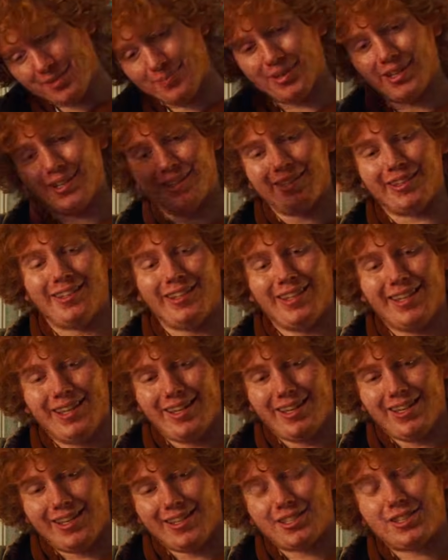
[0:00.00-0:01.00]
but
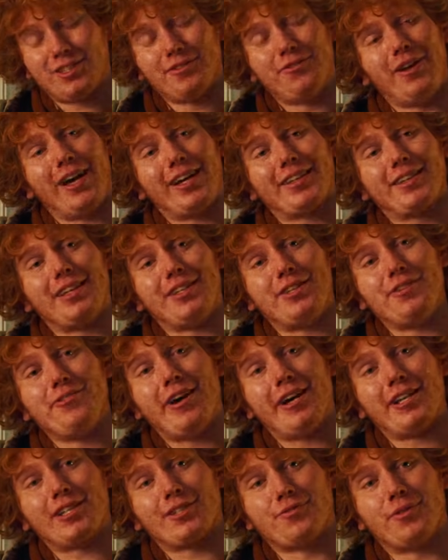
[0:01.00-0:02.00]
it's the fact that you
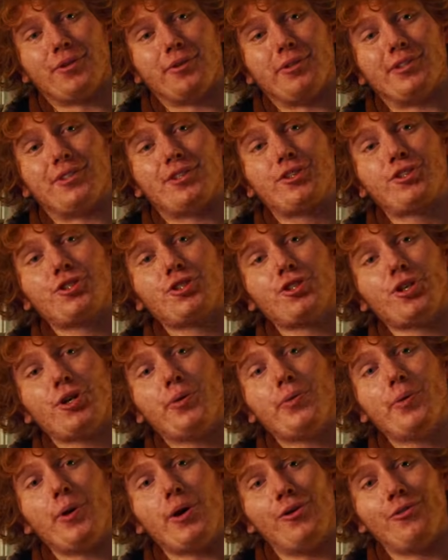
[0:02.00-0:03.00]
guys voted
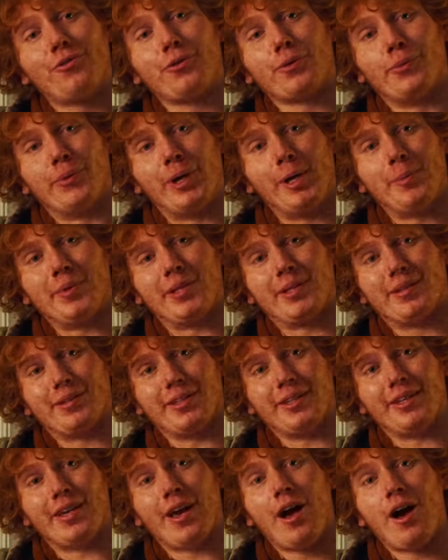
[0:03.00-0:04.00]
so
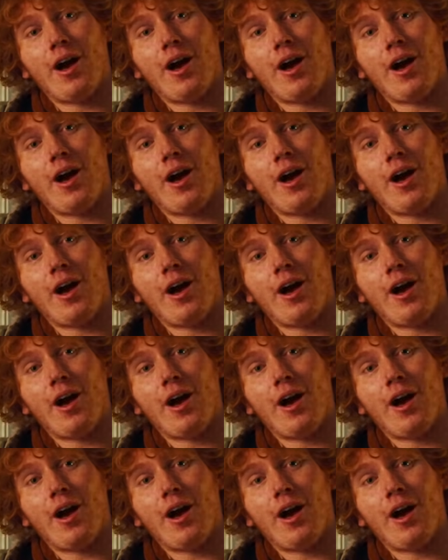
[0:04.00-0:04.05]
overwhelmingly